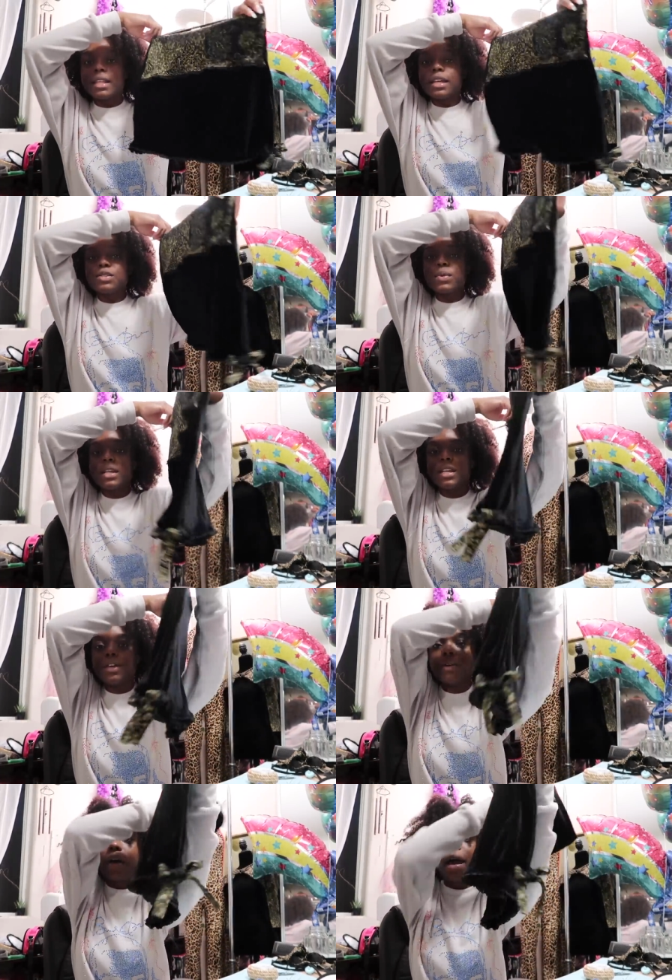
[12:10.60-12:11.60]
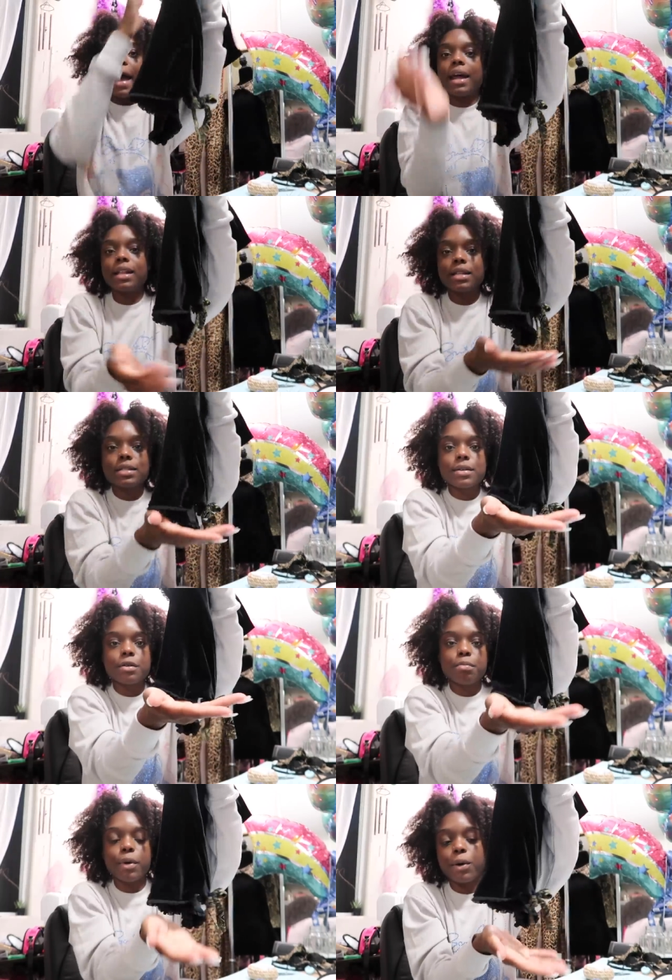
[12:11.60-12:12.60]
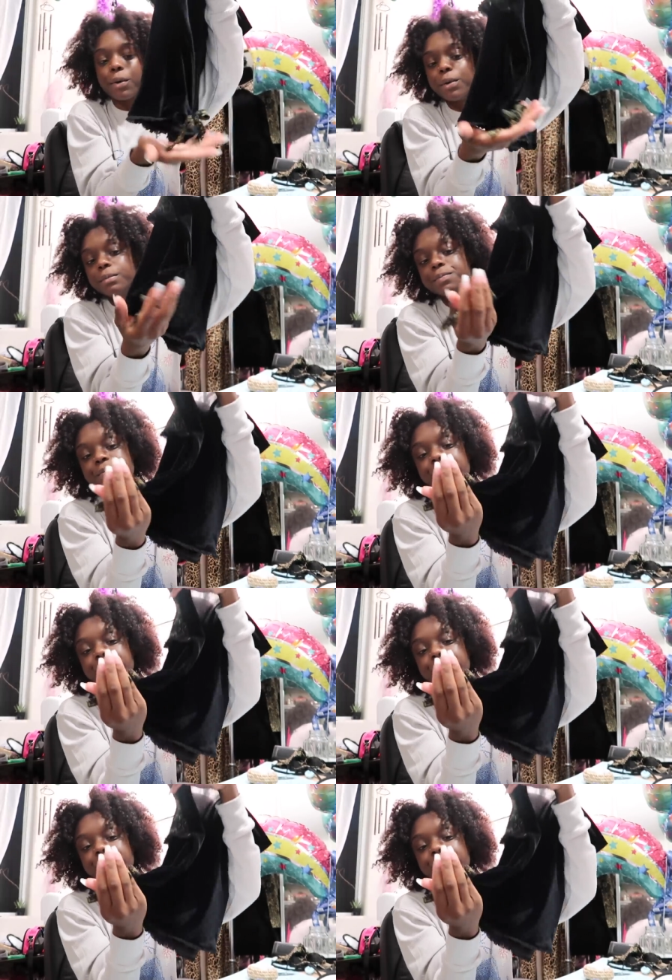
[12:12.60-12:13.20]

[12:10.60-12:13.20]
think it's really cute. I added this little bow